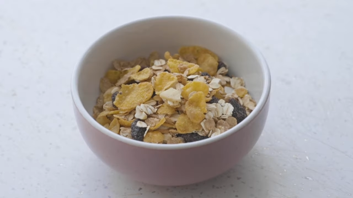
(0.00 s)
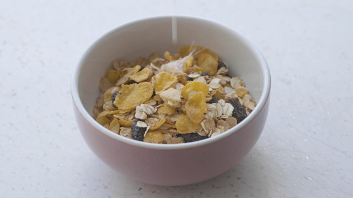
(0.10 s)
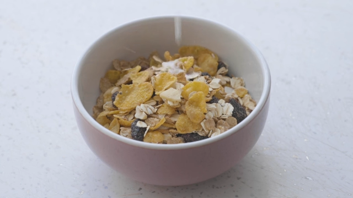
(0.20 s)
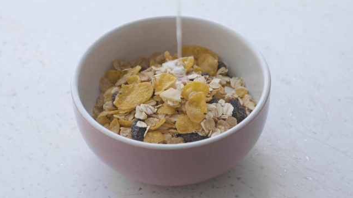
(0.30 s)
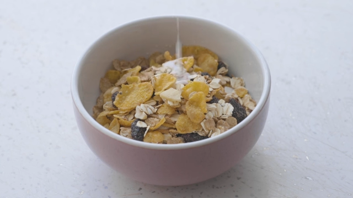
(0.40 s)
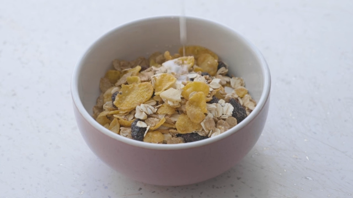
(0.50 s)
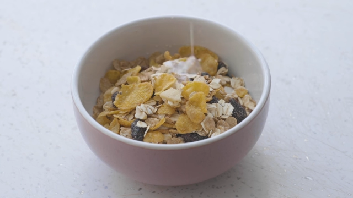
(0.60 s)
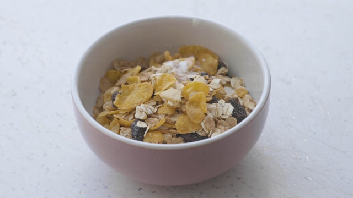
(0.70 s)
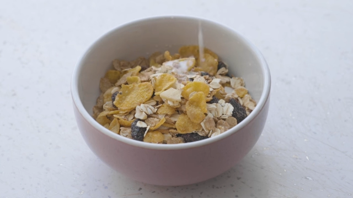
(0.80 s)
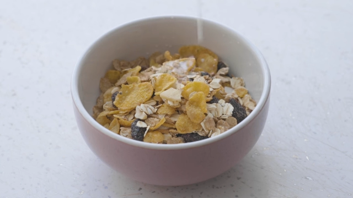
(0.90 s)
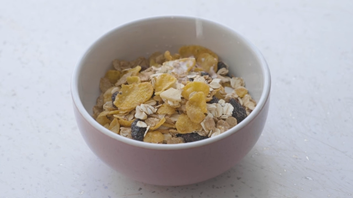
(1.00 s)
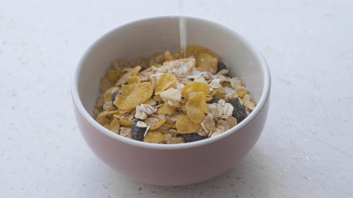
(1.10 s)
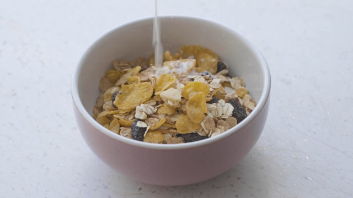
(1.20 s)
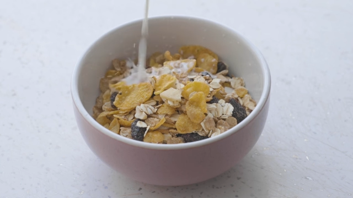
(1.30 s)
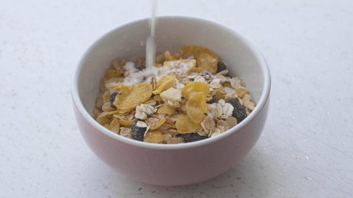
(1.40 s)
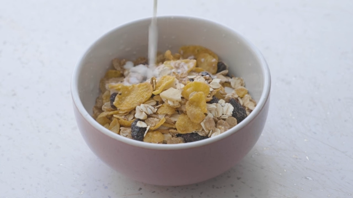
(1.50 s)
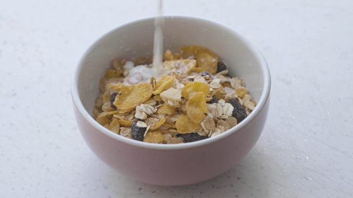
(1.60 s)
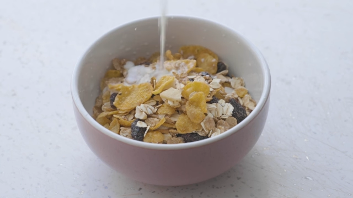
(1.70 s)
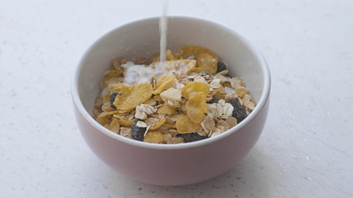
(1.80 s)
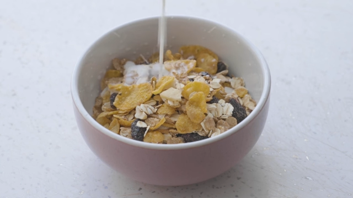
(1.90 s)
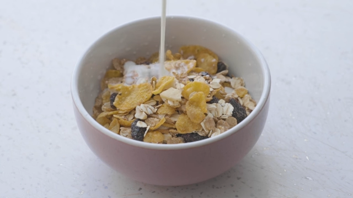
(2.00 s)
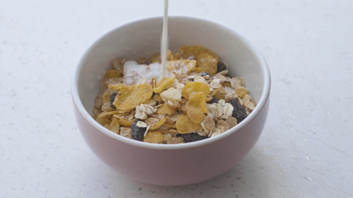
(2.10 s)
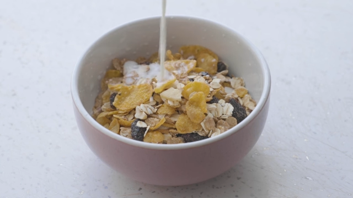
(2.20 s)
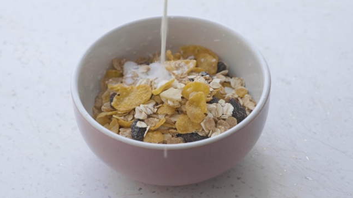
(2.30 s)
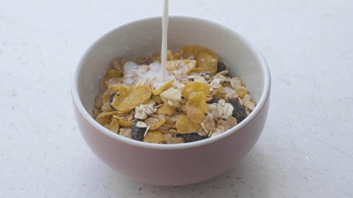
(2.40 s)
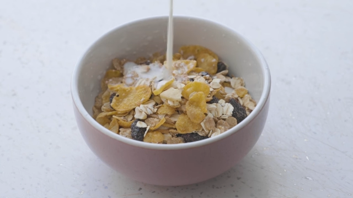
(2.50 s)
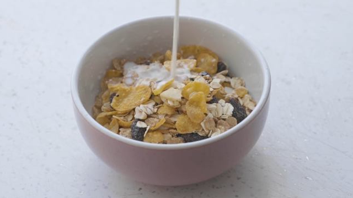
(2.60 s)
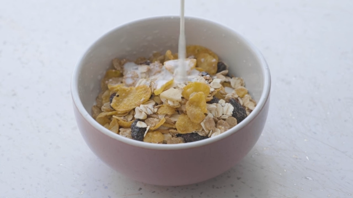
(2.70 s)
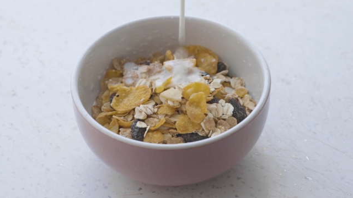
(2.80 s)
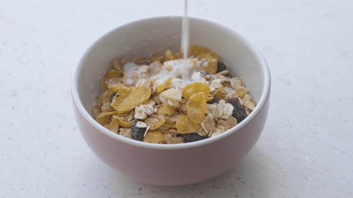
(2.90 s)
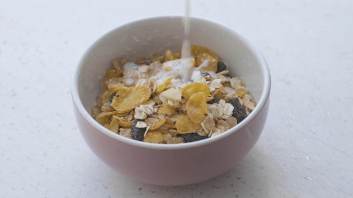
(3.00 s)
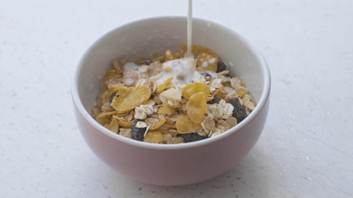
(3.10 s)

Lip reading: [unreadable: no face in view]